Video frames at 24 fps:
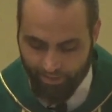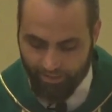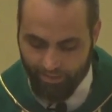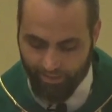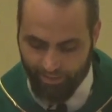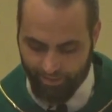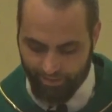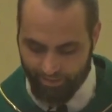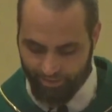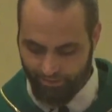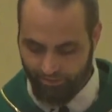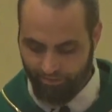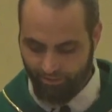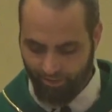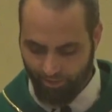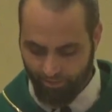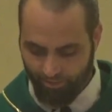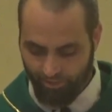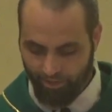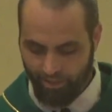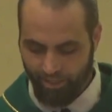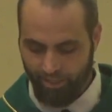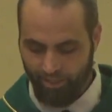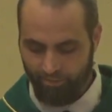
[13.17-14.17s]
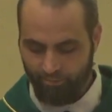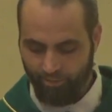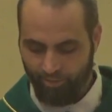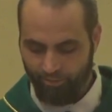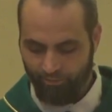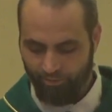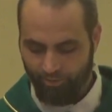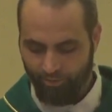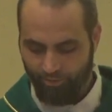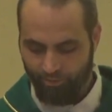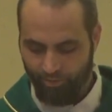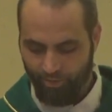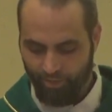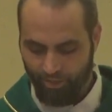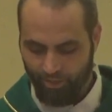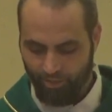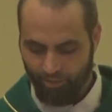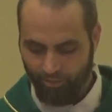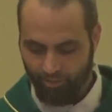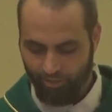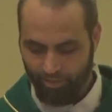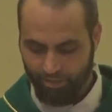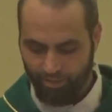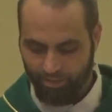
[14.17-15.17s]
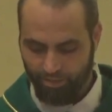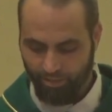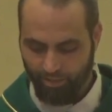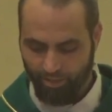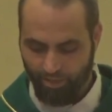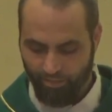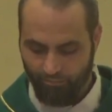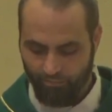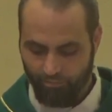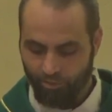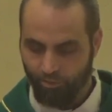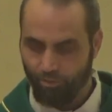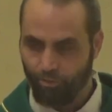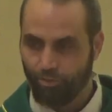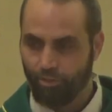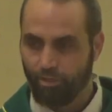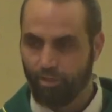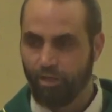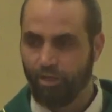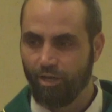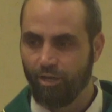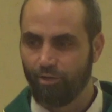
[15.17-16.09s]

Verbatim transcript: this theme of really learning to love the Lord